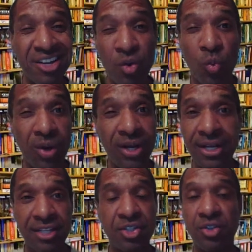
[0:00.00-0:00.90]
what it
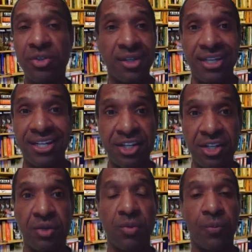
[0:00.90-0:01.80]
is you're looking to
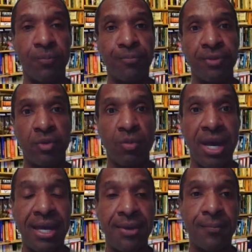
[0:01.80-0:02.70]
do,
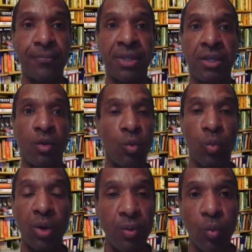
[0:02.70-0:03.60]
right?
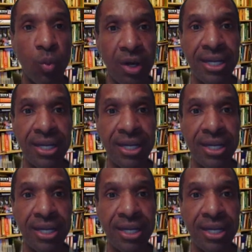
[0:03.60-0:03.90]
What